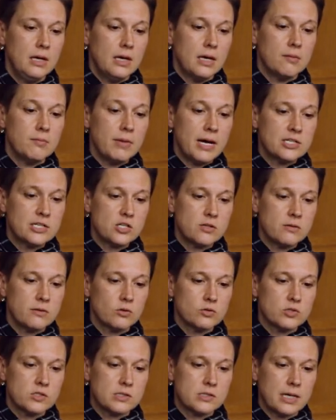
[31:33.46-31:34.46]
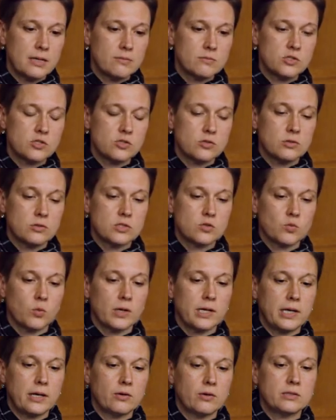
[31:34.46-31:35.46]
Imagine those same students were
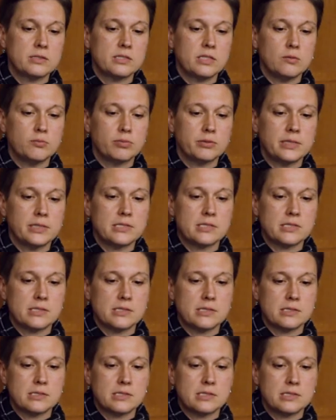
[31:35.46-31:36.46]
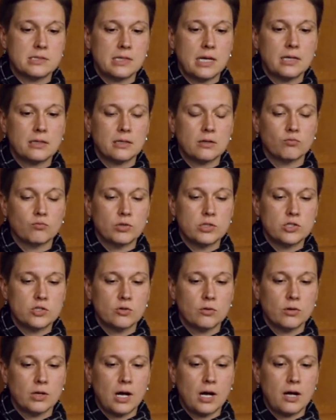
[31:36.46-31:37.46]
guaranteed places in state and
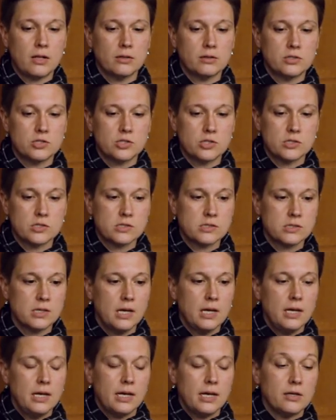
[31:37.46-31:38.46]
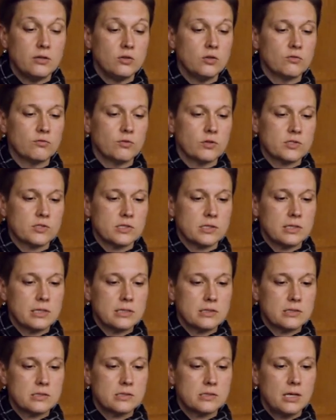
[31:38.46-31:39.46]
regional colleges and
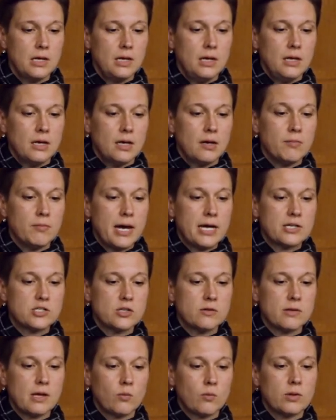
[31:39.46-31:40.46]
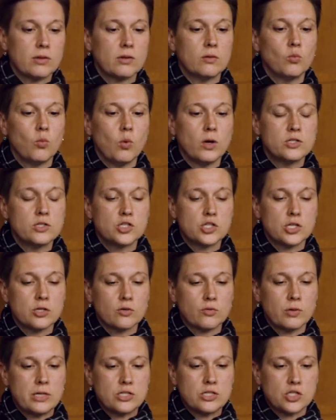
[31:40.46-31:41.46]
universities. Imagine that within one
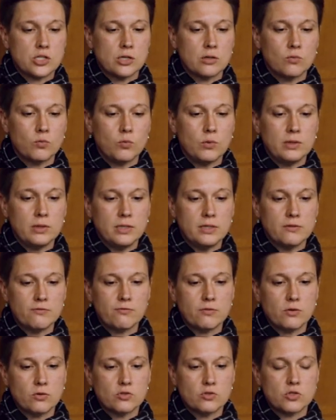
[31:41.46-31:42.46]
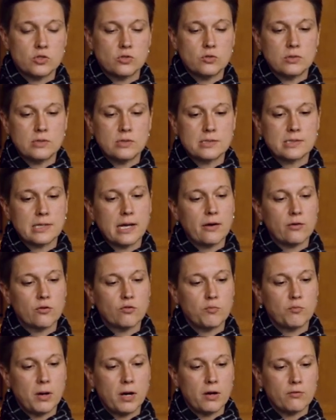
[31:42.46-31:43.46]
generation, we lift those students out
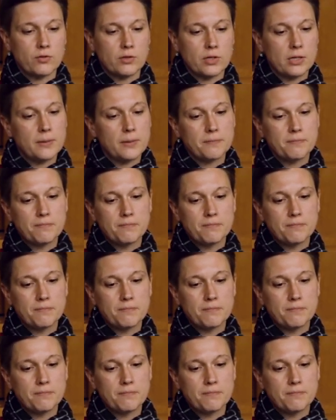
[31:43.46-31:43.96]
of poverty.